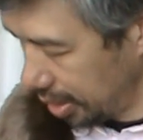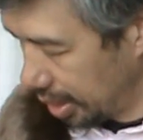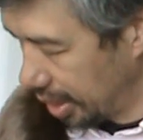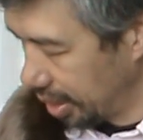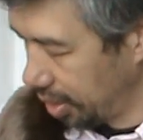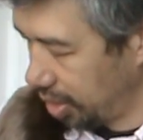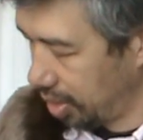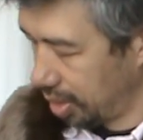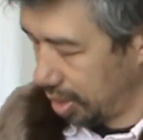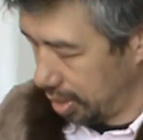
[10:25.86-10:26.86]
And
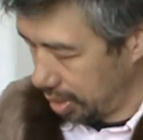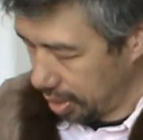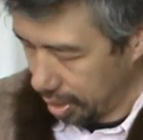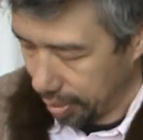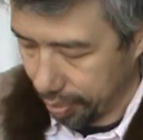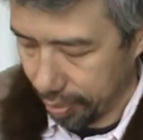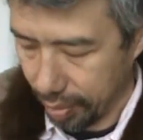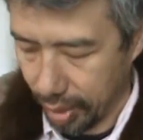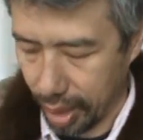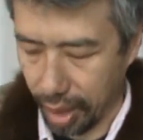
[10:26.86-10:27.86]

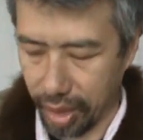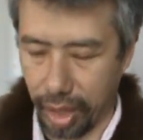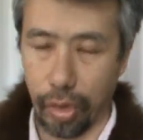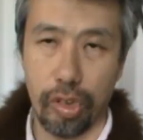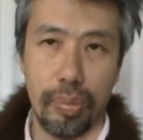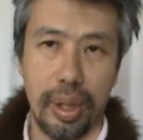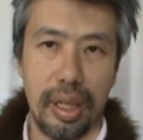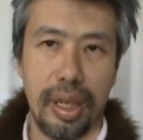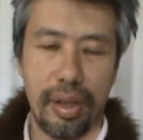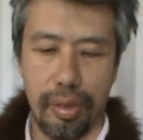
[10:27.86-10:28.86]
it can also be
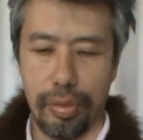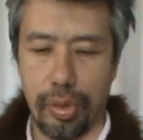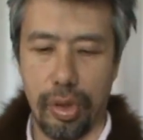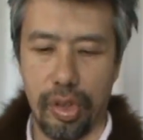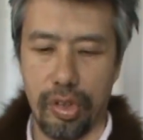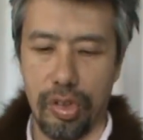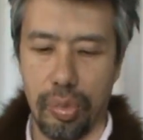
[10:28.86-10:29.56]
done, of course,